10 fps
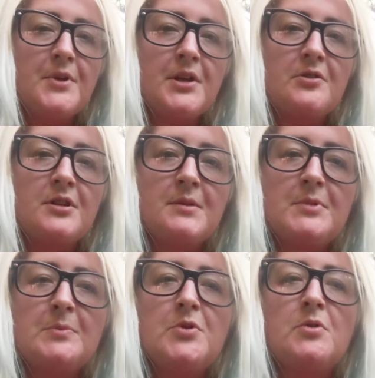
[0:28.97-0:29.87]
The other thing
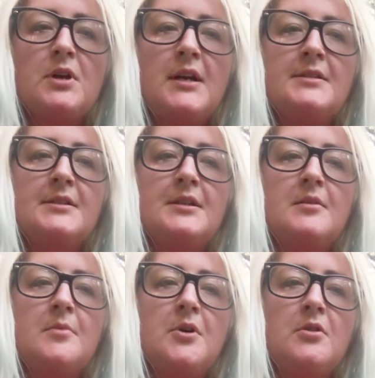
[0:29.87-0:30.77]
people were
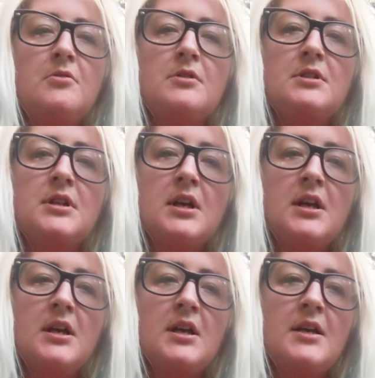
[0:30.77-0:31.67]
asking about
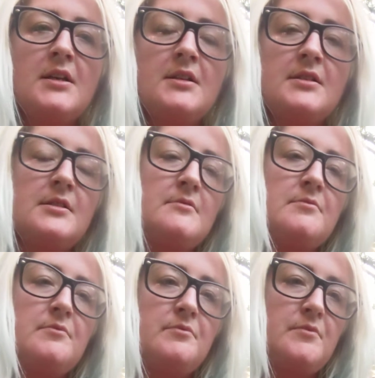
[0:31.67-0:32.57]
is
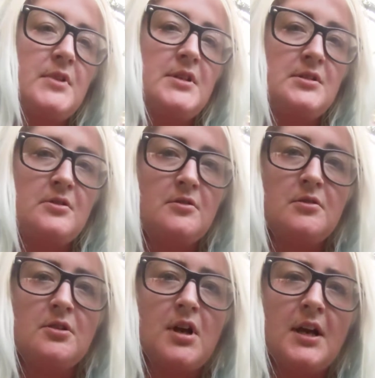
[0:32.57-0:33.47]

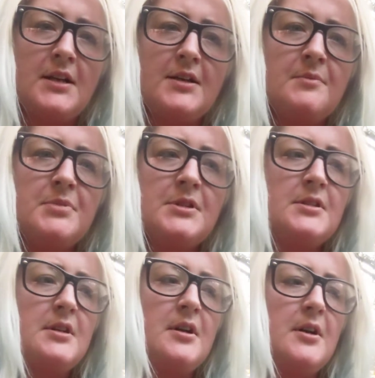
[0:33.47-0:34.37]
there
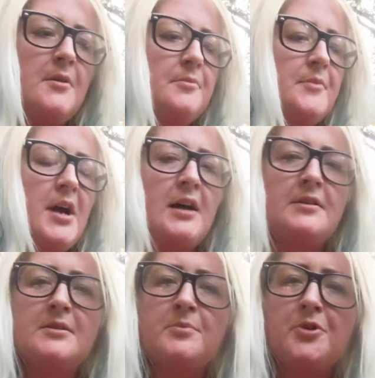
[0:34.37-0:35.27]
lineups? How
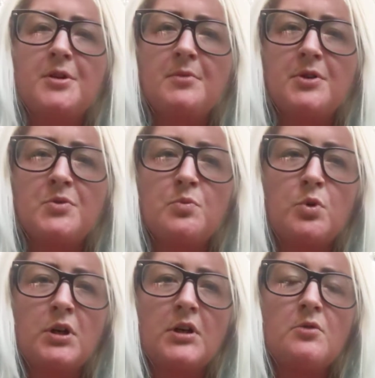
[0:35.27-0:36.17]
does it pretty much
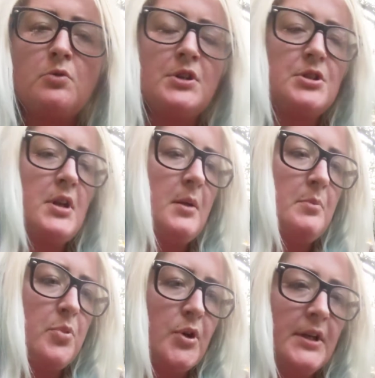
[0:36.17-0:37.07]
work? What should I
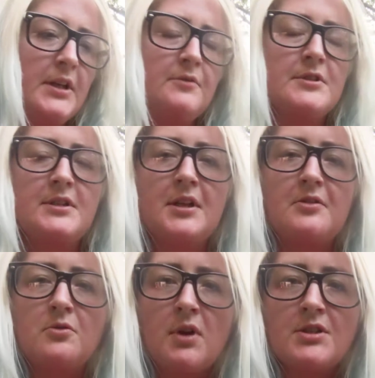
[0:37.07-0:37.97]
bring was
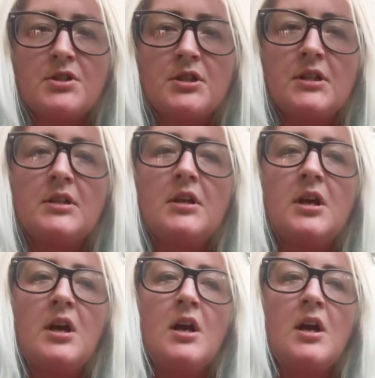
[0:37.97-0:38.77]
another question.